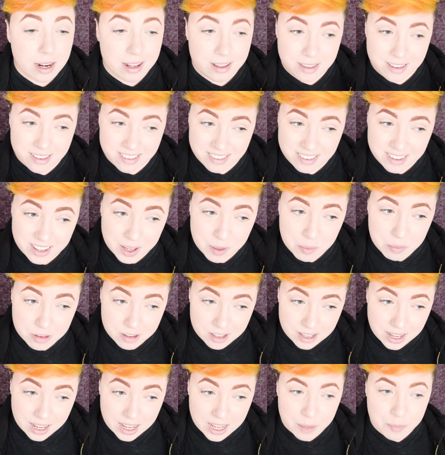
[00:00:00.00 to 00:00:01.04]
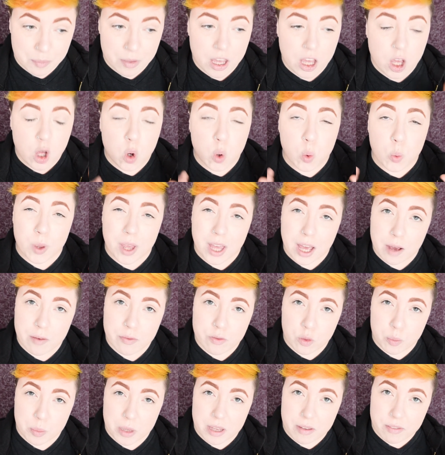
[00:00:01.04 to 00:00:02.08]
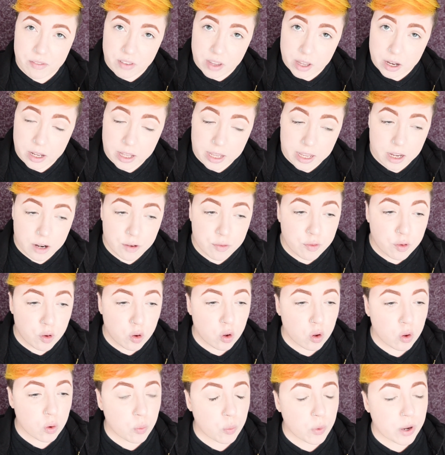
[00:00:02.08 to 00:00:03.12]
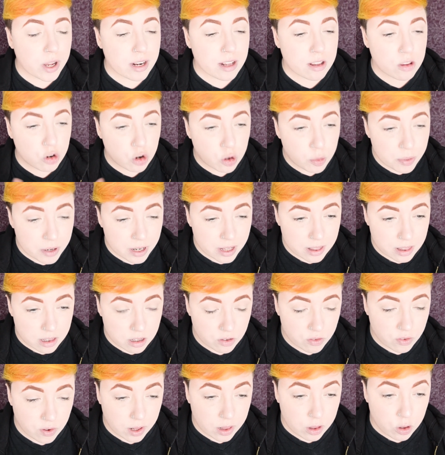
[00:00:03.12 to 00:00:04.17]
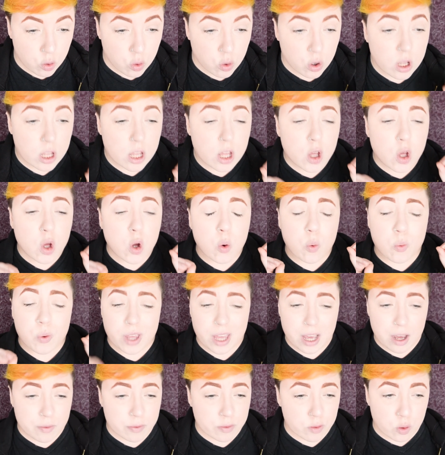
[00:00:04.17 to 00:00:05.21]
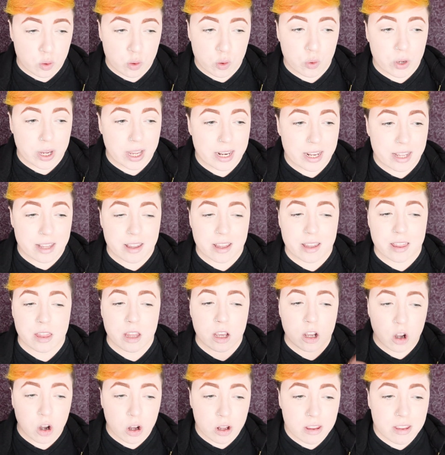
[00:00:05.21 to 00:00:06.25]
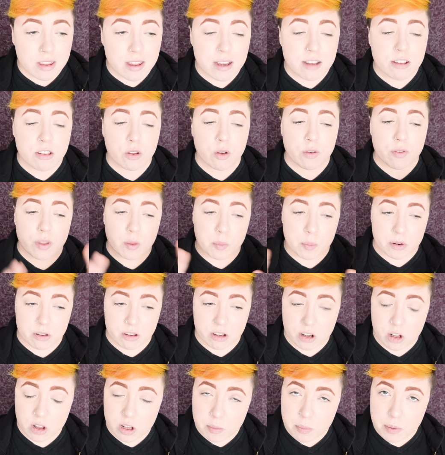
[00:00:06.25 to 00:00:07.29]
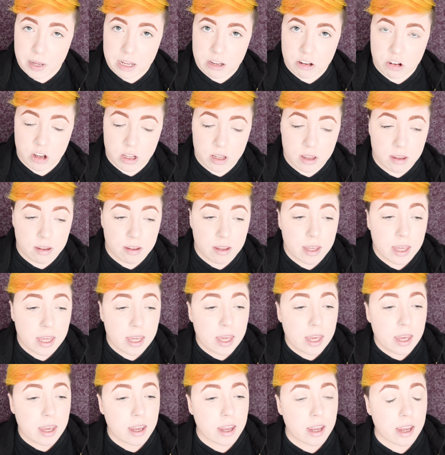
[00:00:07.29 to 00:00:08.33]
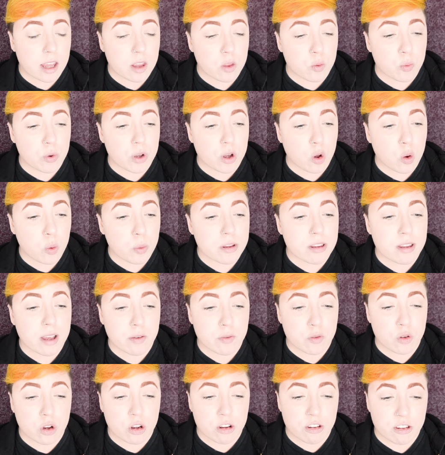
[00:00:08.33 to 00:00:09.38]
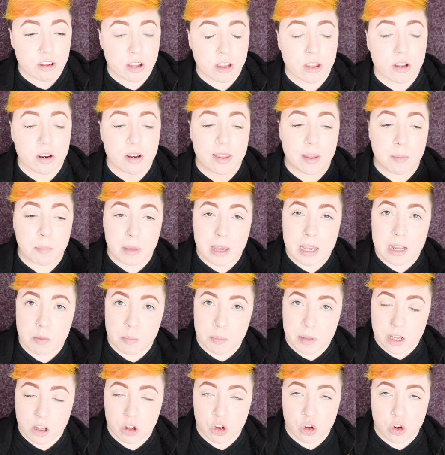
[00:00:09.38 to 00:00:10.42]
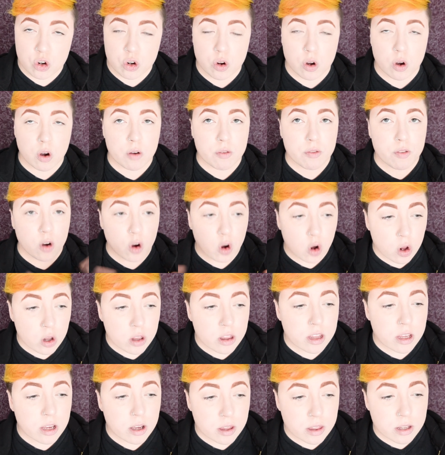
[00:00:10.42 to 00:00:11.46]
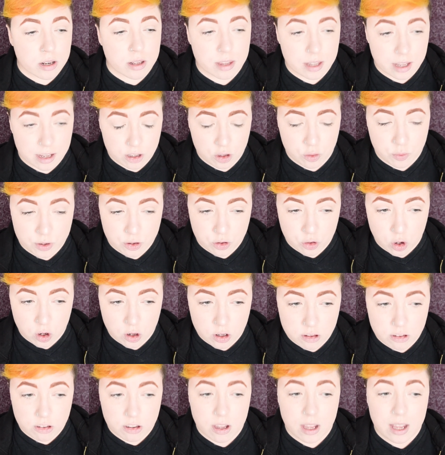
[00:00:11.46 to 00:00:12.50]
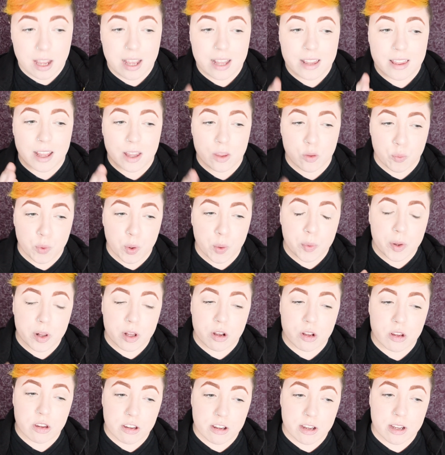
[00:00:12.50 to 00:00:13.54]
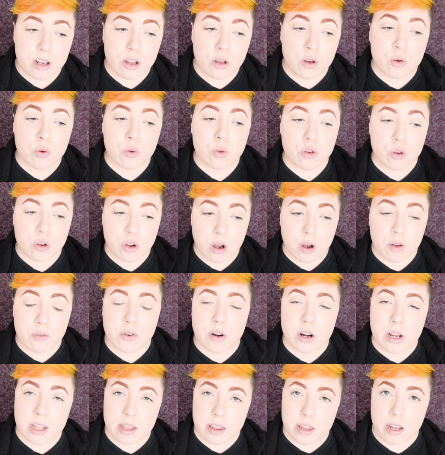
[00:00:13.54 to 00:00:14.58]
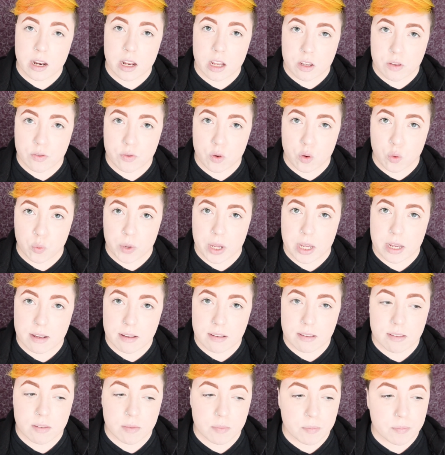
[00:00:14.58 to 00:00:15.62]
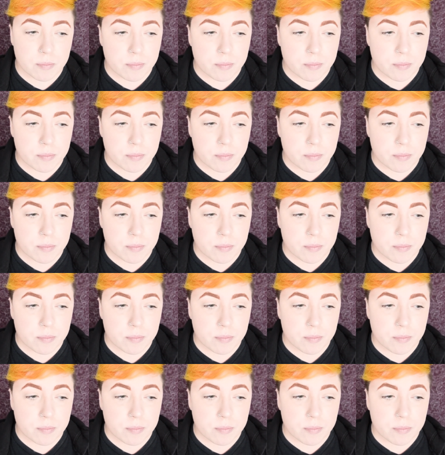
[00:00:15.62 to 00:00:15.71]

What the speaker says: at the same time we have to be very careful when interpreting this value. We have to look at it in the context of the particular patient, and we always have to consider the bigger picture of all the other test results that we will continue to cover in the next few weeks.